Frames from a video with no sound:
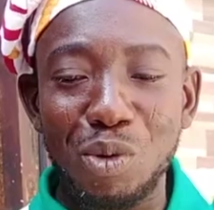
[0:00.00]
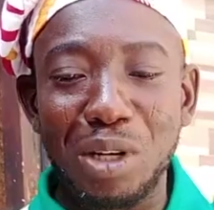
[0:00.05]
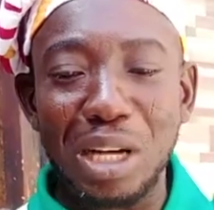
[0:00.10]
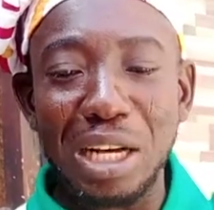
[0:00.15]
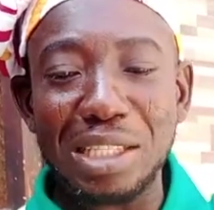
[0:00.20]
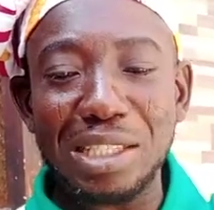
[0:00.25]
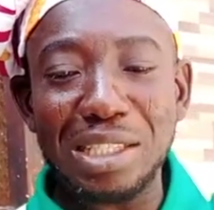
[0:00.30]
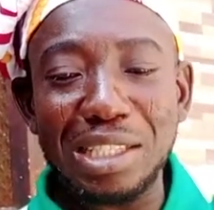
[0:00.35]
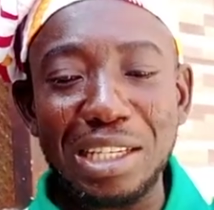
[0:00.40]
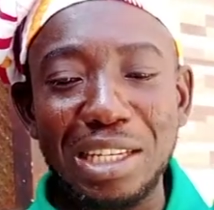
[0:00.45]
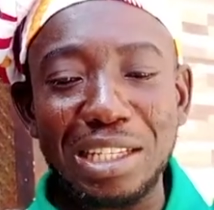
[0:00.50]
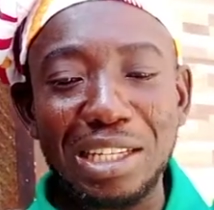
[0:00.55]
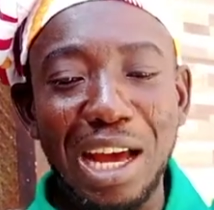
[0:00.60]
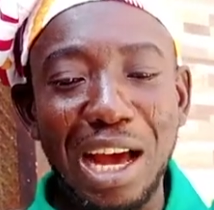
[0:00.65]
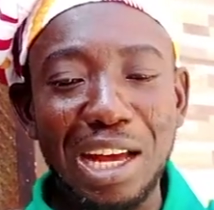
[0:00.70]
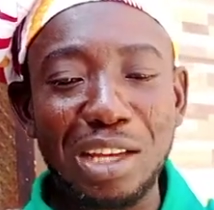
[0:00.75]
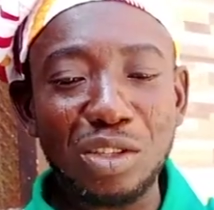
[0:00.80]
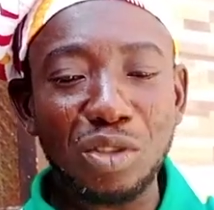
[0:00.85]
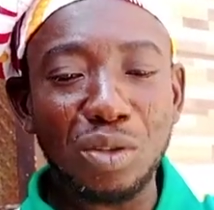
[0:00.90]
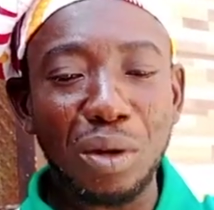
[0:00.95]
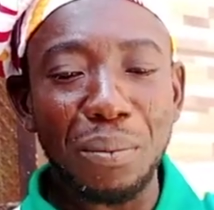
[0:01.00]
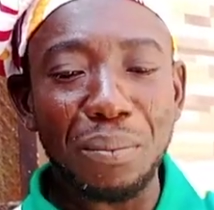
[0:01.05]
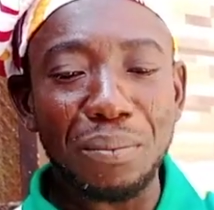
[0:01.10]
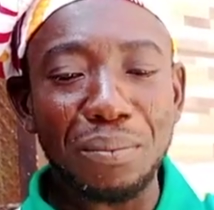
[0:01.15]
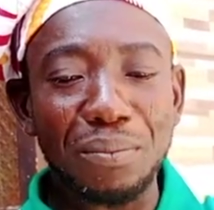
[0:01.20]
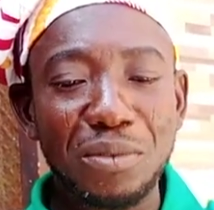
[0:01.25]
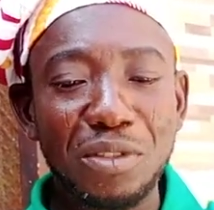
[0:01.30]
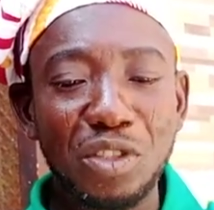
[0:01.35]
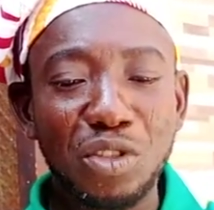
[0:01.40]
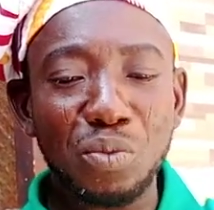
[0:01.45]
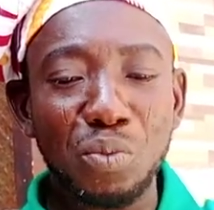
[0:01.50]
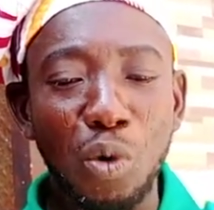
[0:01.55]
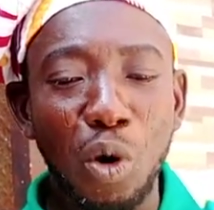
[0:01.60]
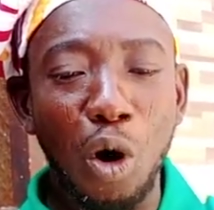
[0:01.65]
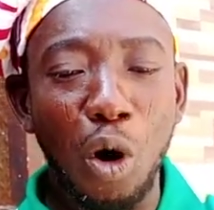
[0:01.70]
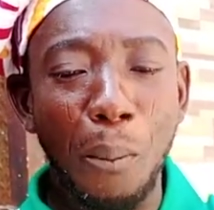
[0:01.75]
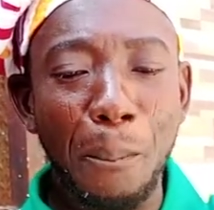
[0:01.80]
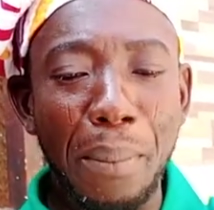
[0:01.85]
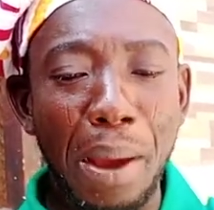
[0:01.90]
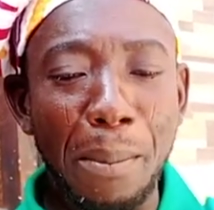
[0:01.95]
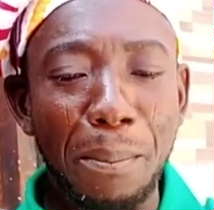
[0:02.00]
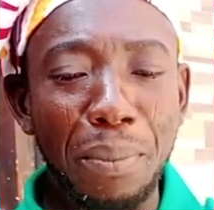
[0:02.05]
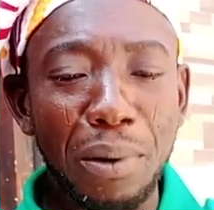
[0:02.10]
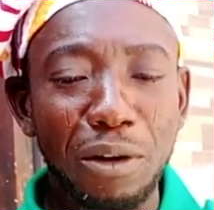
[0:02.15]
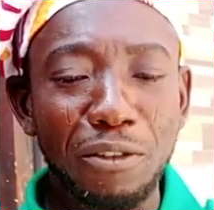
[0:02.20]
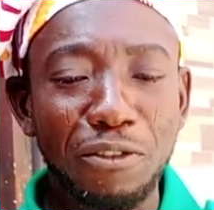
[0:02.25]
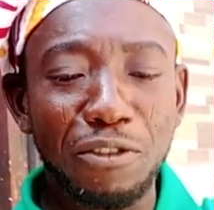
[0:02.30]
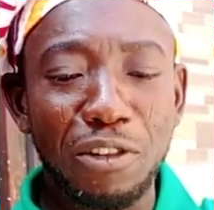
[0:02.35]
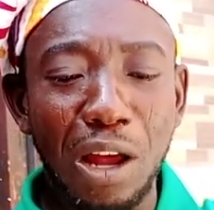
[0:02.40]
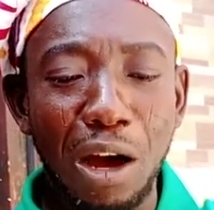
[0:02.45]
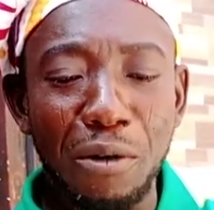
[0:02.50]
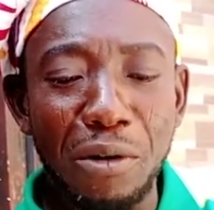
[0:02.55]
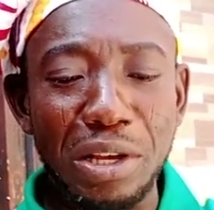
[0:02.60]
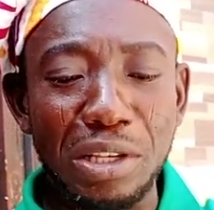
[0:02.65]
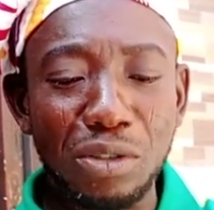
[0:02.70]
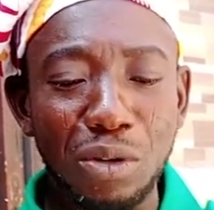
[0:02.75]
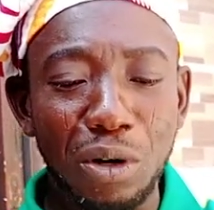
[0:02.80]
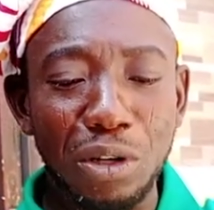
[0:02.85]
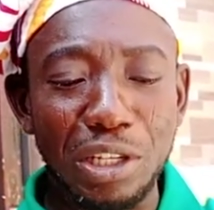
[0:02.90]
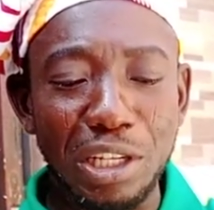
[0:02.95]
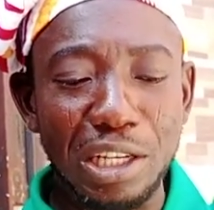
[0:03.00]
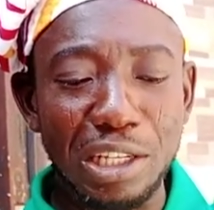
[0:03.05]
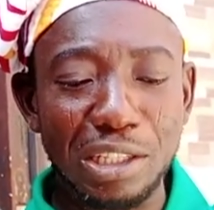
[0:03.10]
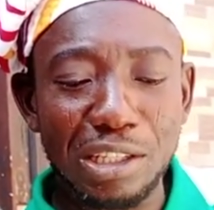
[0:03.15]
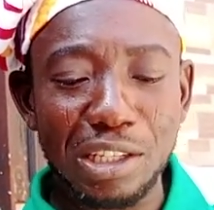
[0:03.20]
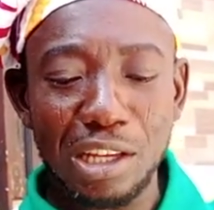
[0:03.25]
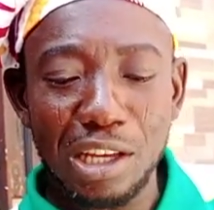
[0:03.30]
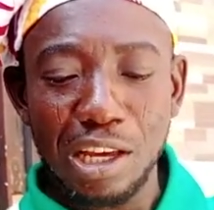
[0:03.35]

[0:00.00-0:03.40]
you can see it has some small purple flowers on it.